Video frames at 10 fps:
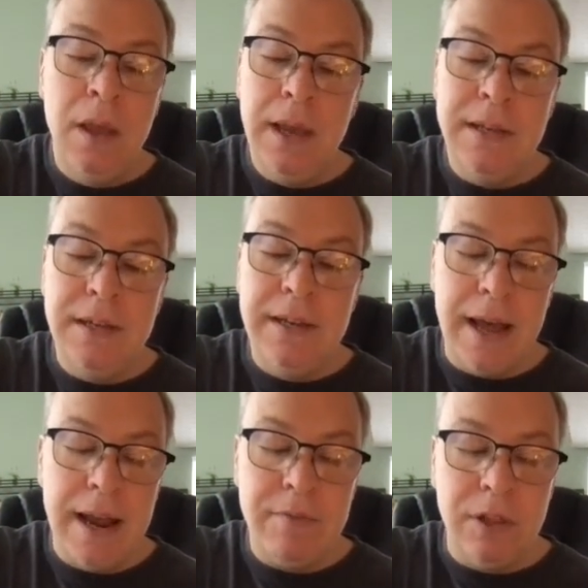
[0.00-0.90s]
It did
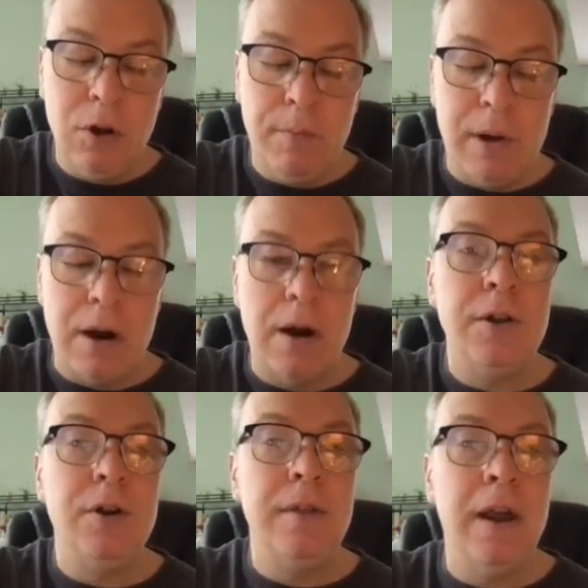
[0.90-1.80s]
not have the little bar
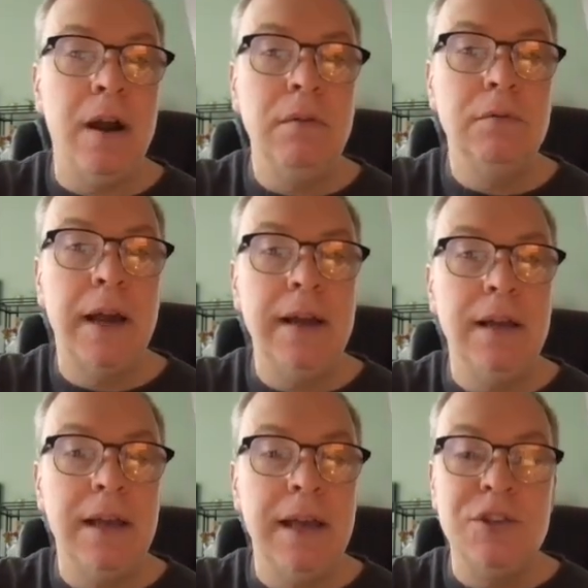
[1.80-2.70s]
under there,
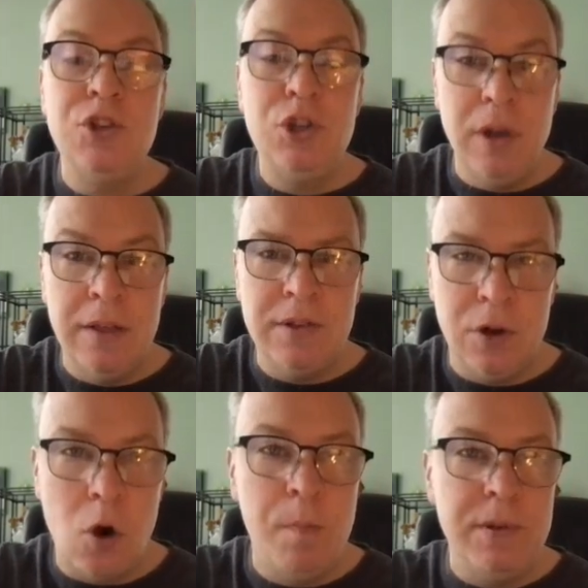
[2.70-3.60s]
right? It's
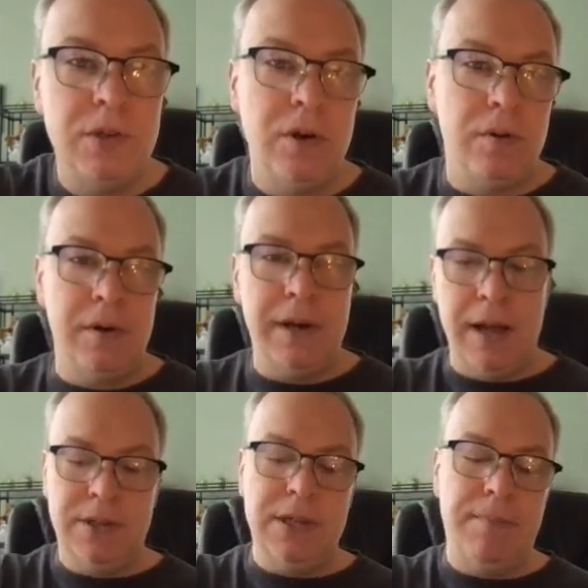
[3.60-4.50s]
an open circle
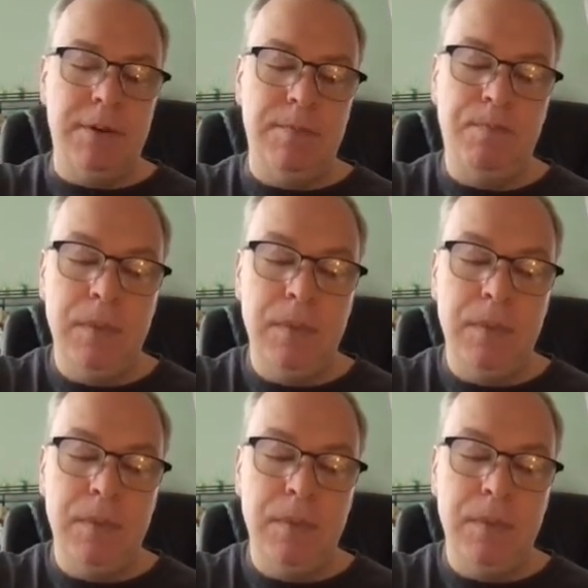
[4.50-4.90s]
concept.